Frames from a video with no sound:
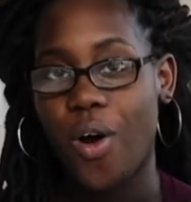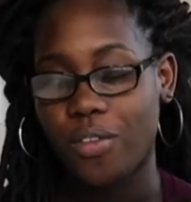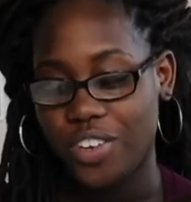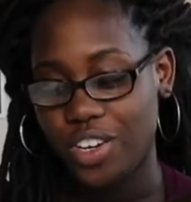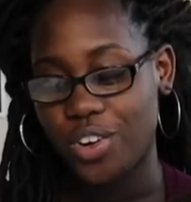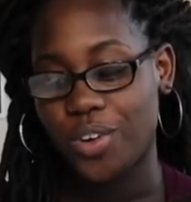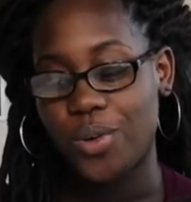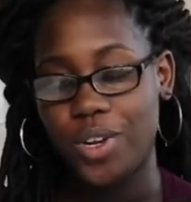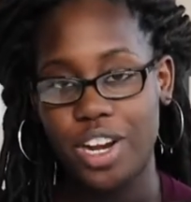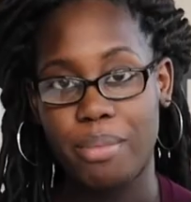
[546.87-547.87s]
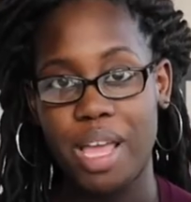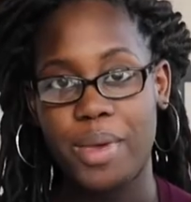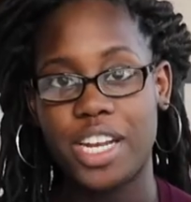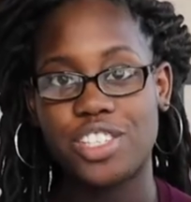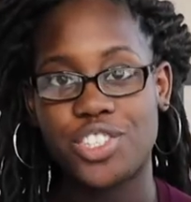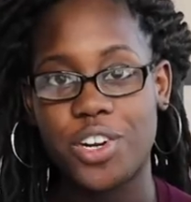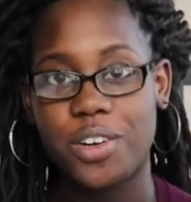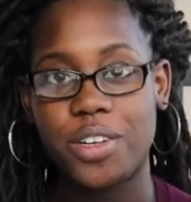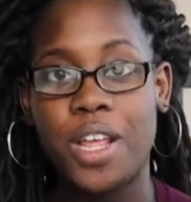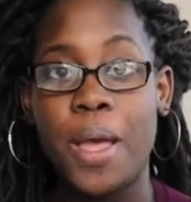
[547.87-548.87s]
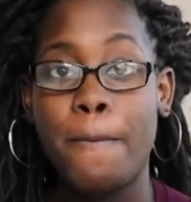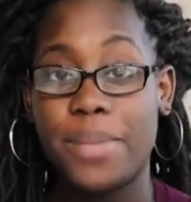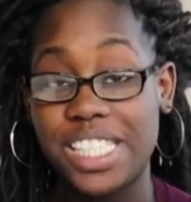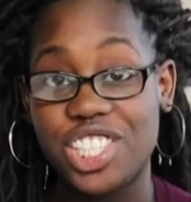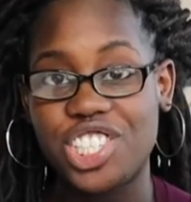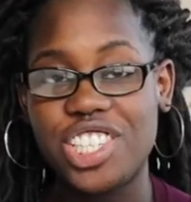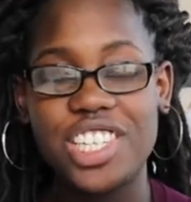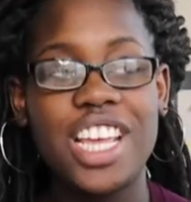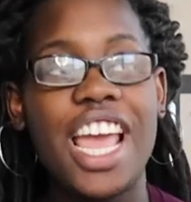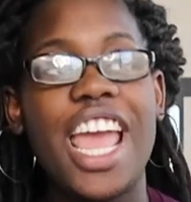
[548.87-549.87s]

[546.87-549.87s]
often you're holding your baby in a certain position.